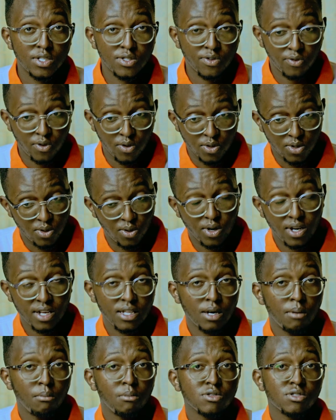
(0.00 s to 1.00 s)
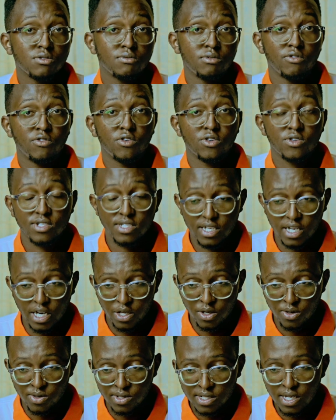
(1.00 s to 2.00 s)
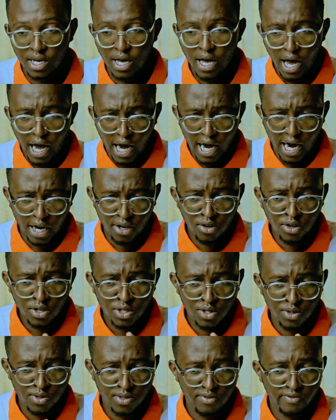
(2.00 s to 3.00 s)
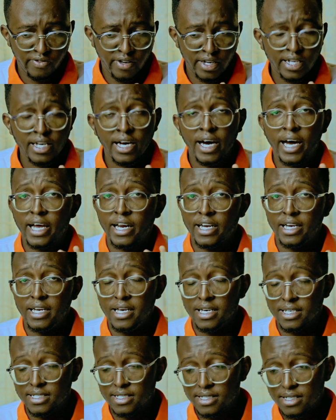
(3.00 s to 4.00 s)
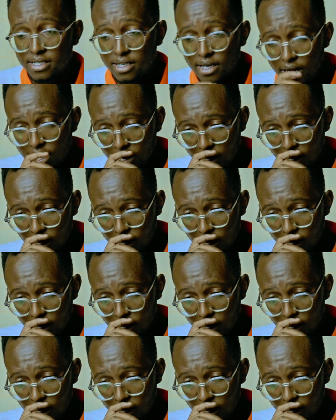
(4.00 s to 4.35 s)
this photo, or rather most of the photos that I use, I did not use very high radius.